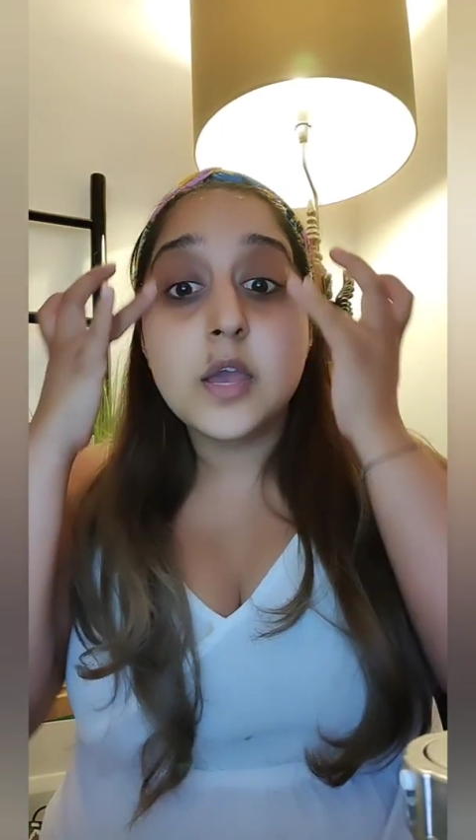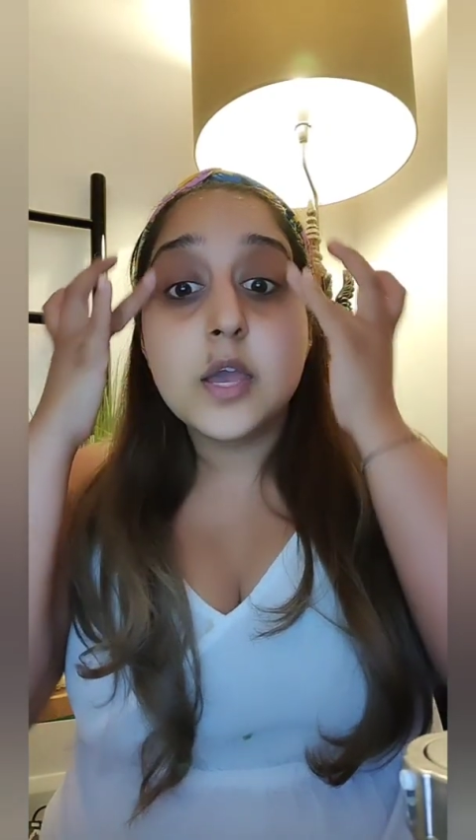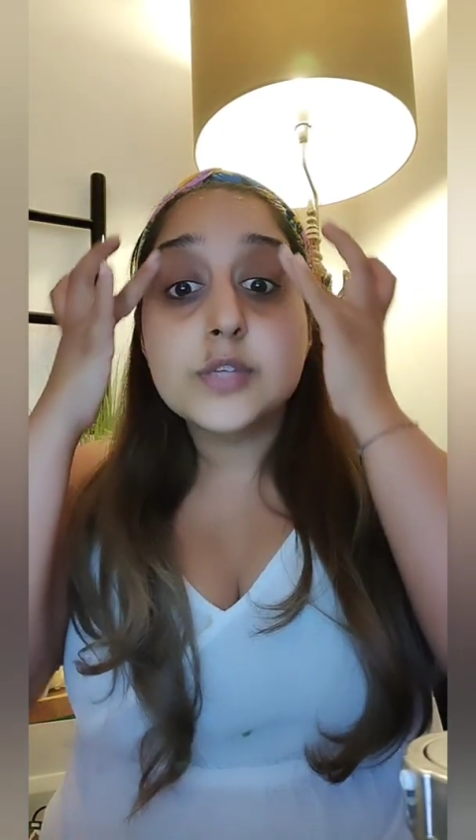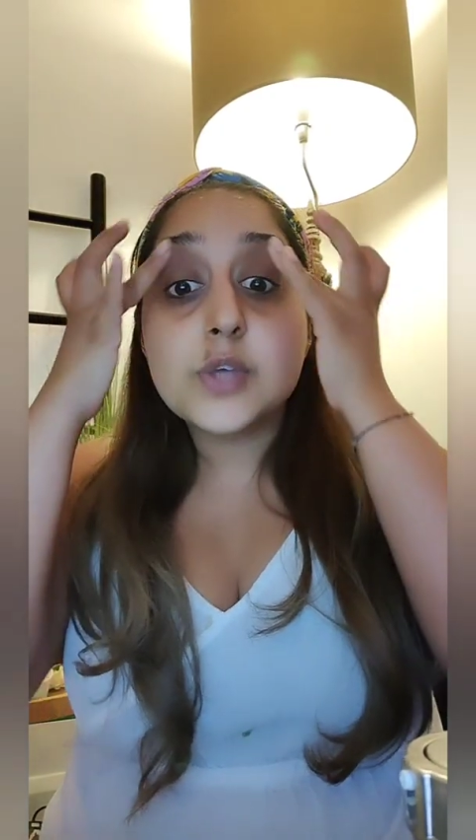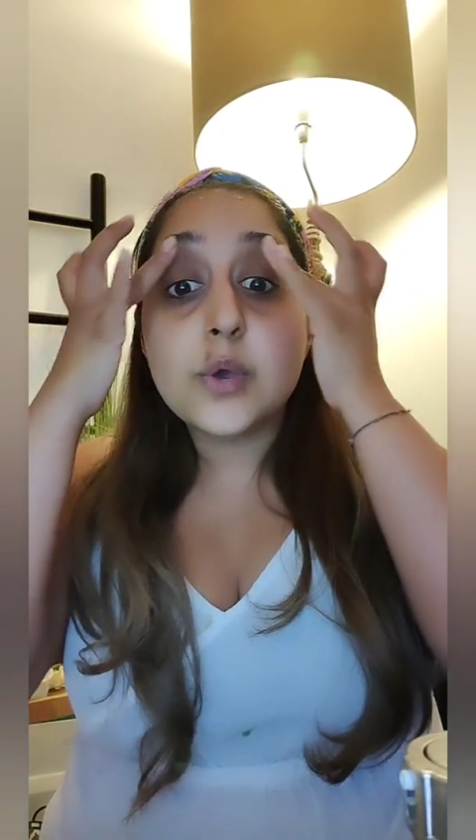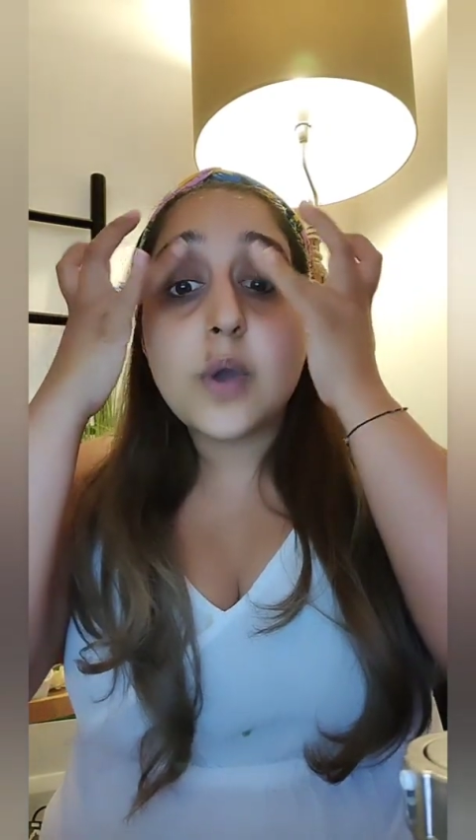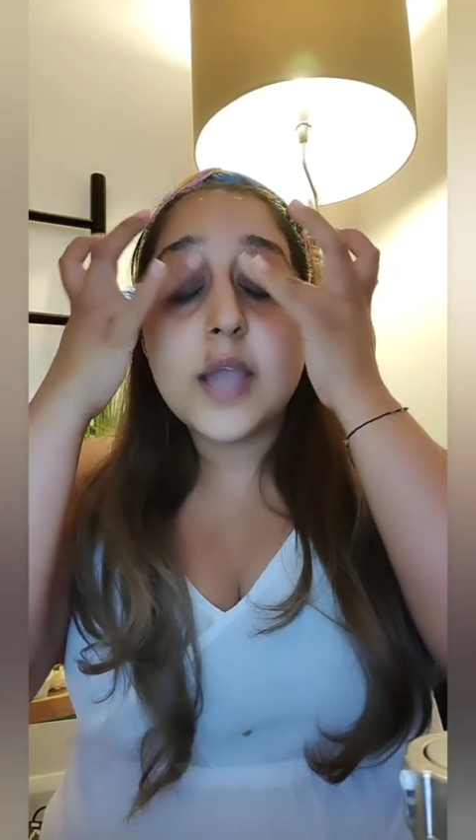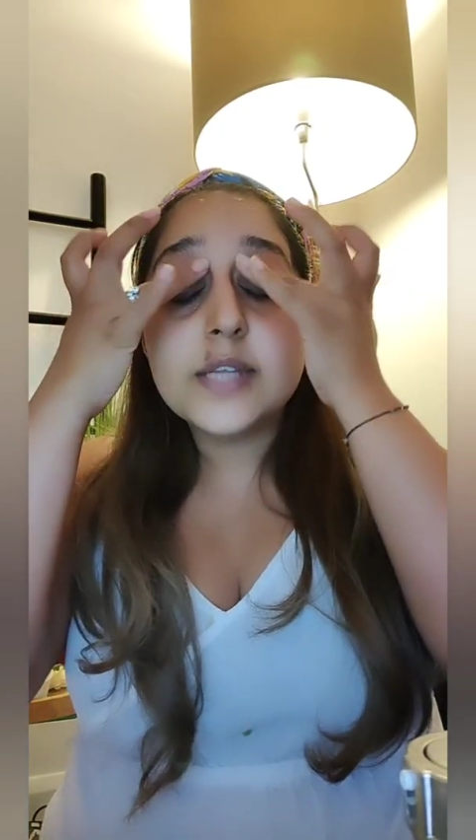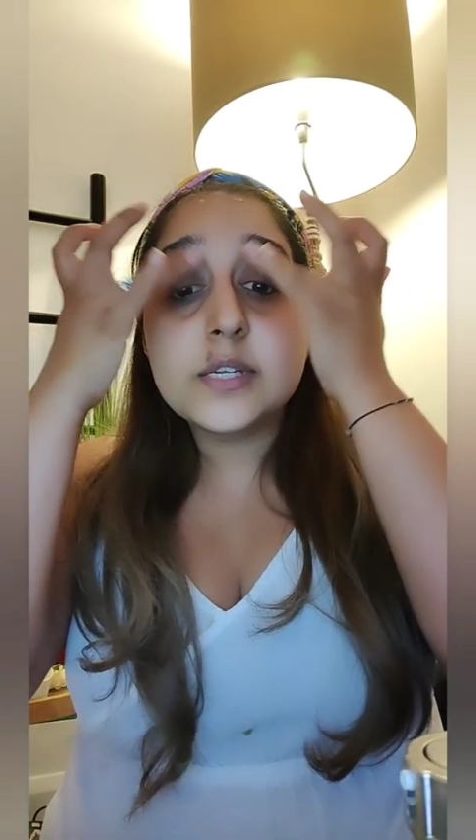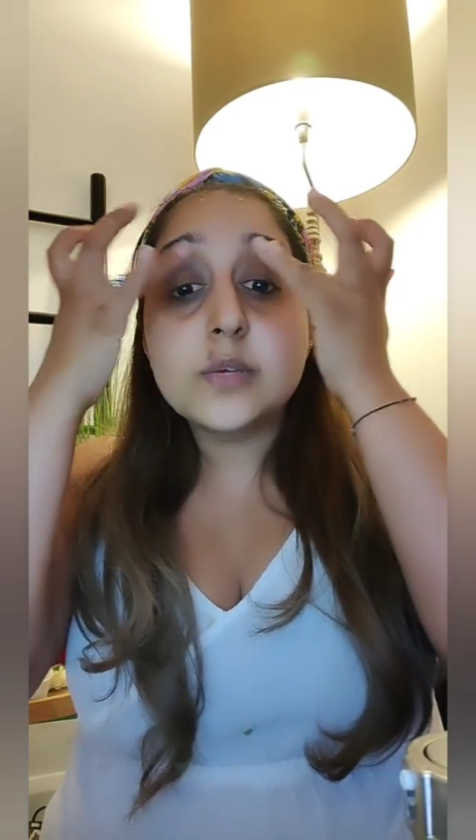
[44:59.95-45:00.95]
So I
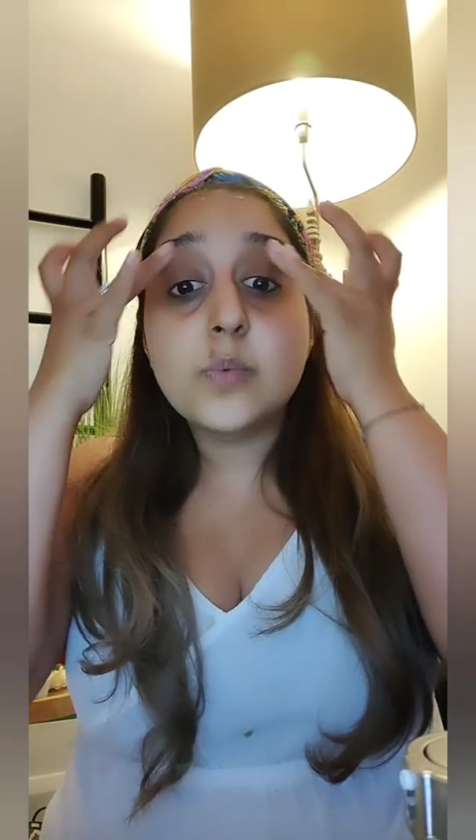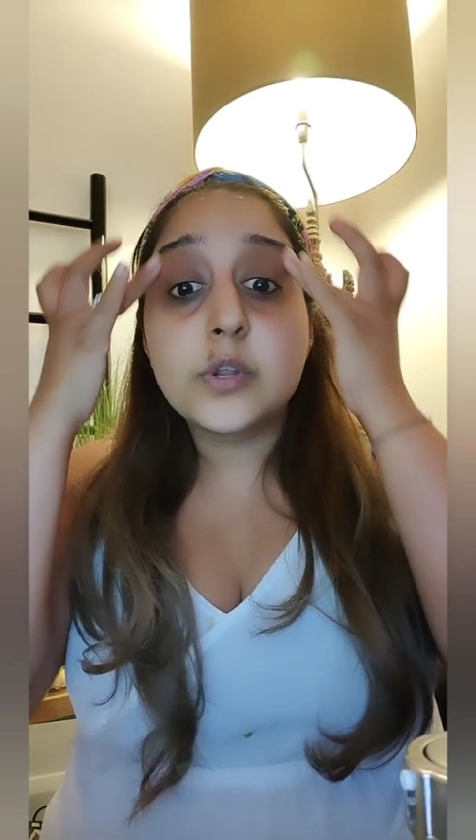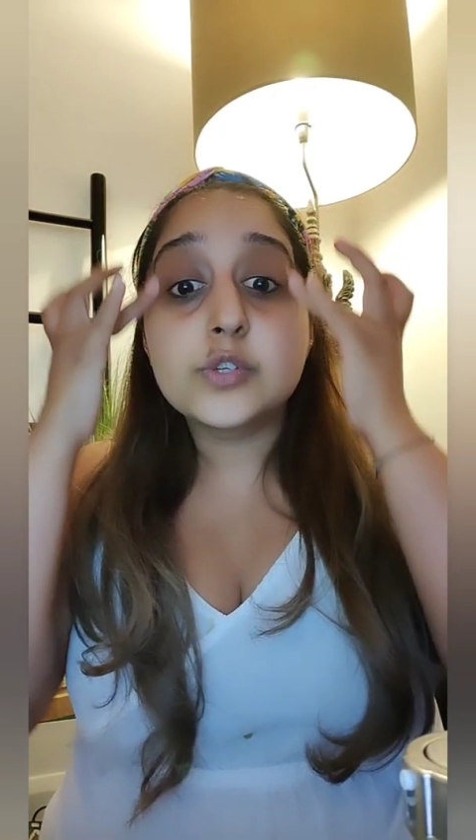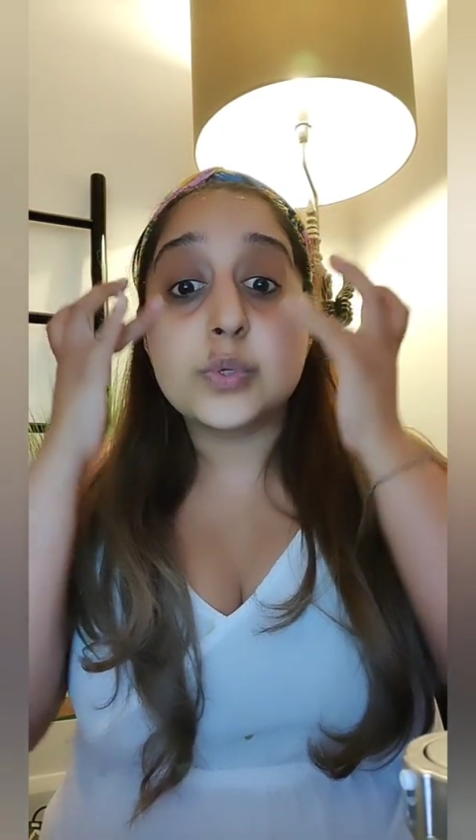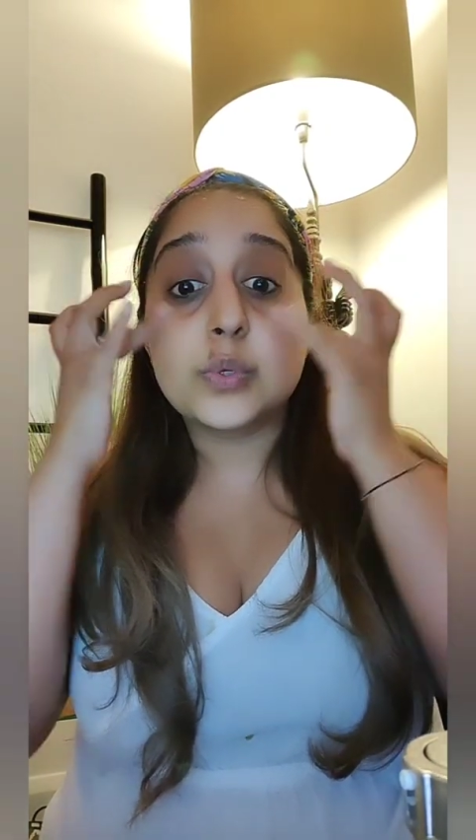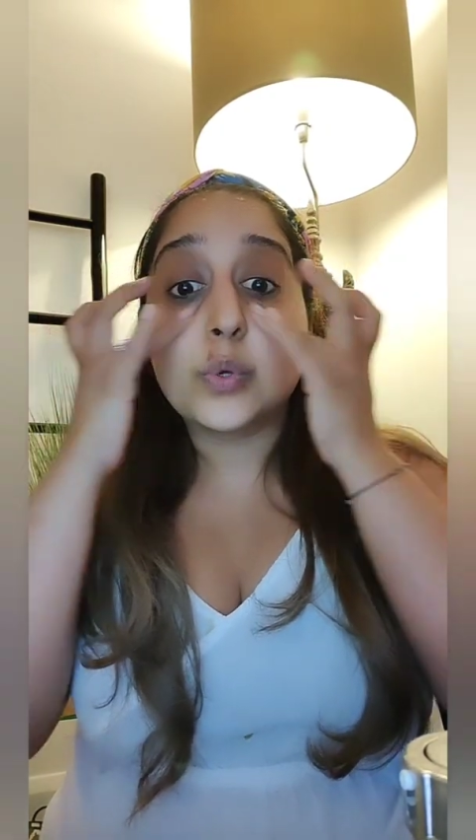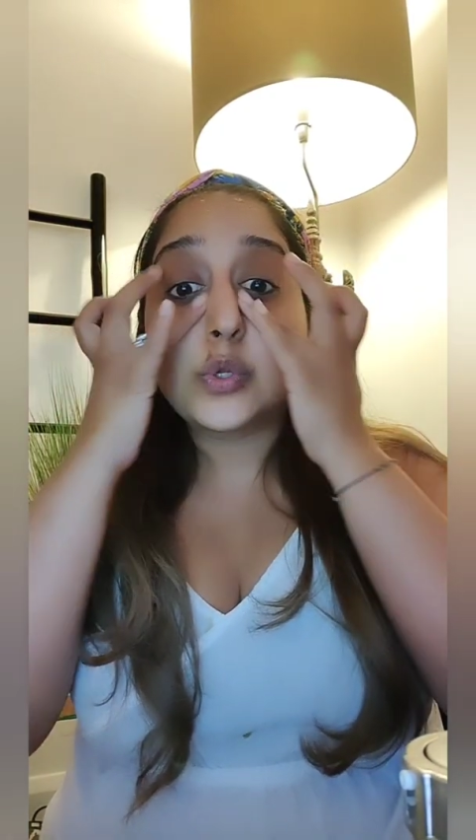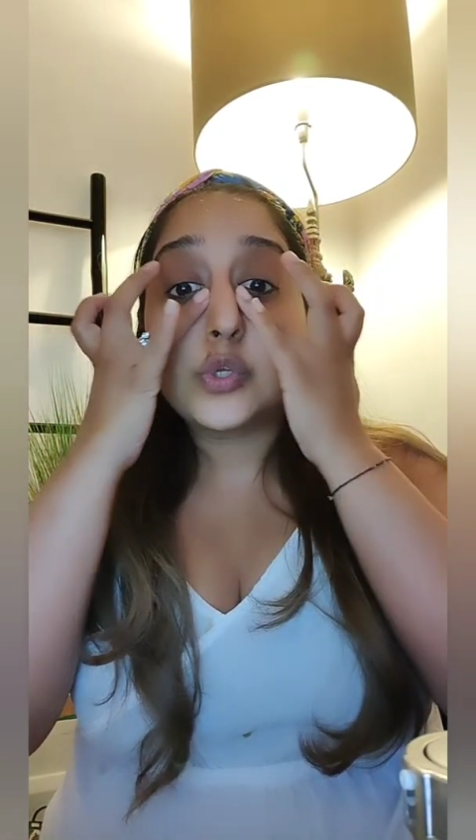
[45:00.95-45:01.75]
didn't want to do